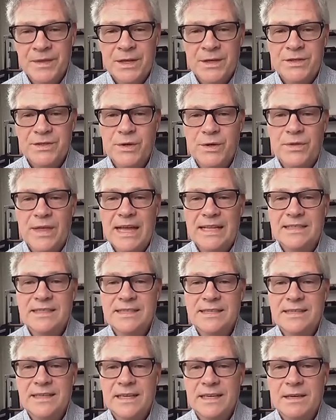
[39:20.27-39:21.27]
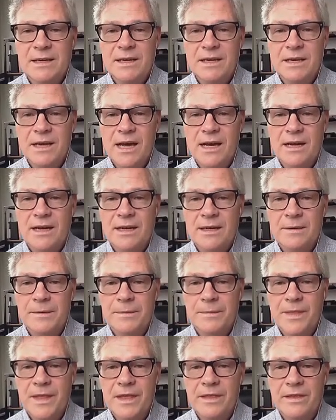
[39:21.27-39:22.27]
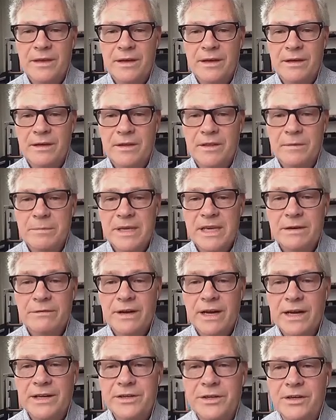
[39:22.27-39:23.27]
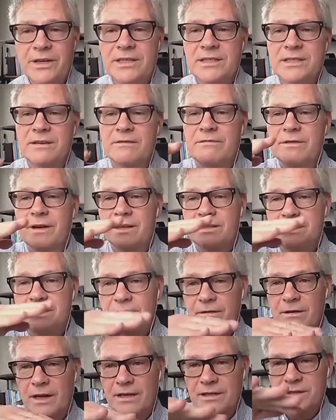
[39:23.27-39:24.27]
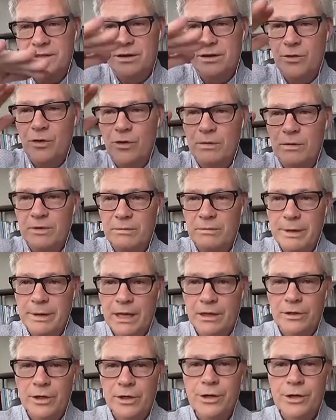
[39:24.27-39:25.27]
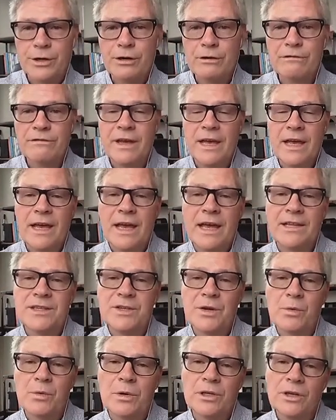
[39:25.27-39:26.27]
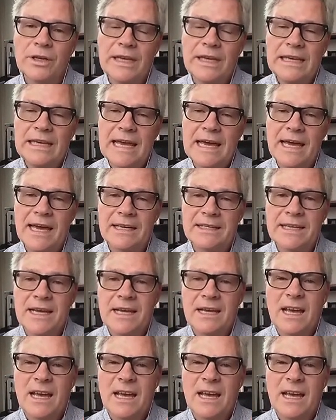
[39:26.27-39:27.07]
So that's the mean of 100. It's a normal bell curve, and so we're looking at